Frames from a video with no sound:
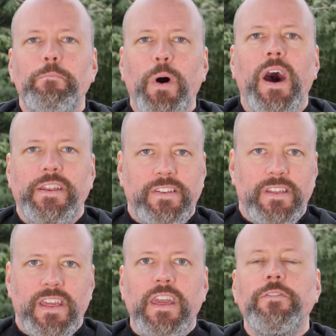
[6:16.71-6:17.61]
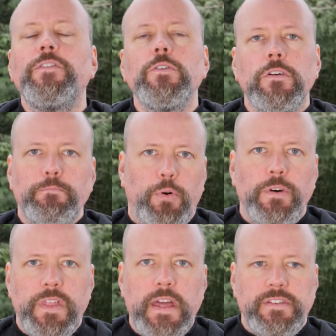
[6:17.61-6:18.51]
But if you can
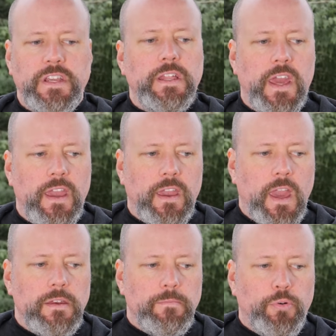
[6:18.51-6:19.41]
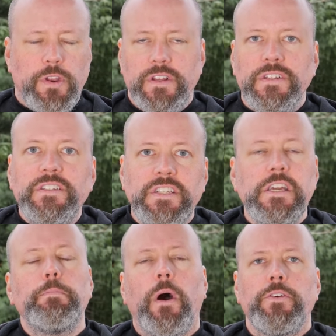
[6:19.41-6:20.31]
put that D N A and put it
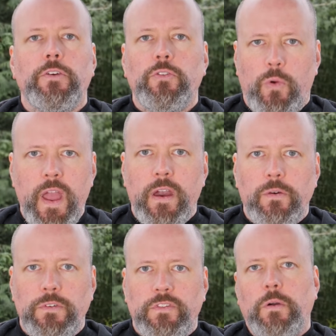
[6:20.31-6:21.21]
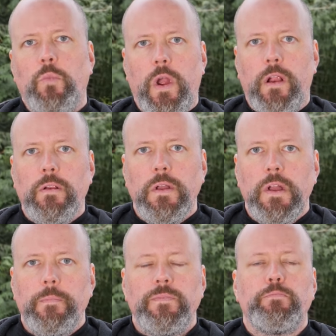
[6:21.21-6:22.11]
deep underground somewhere,
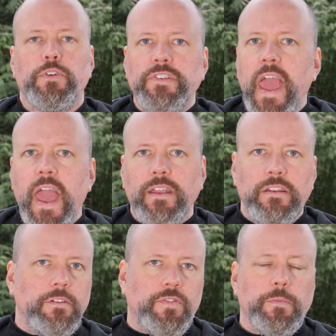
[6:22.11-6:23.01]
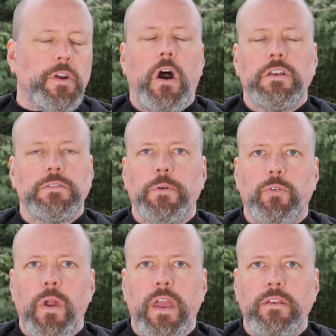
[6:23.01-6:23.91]
protected from the cosmic
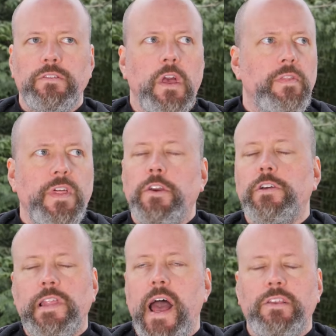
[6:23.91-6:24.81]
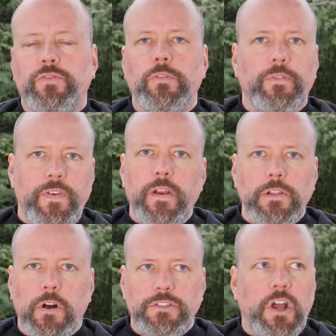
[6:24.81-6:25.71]
rays, then it could last for a very
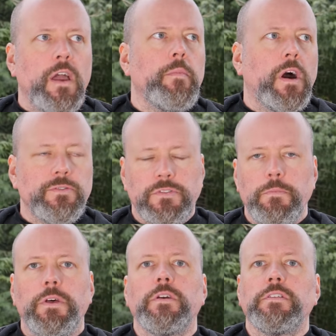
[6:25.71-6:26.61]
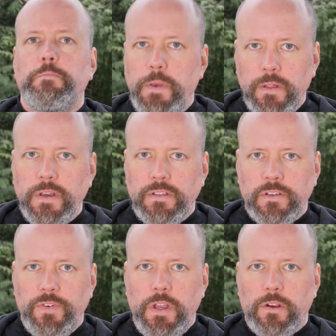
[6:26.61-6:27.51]
long time, hundreds of millions, billions
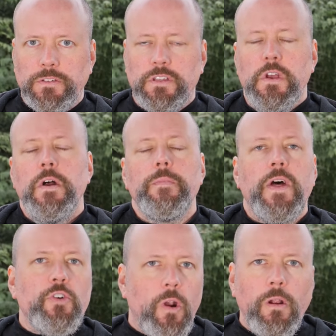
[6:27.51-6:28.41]
of years. And there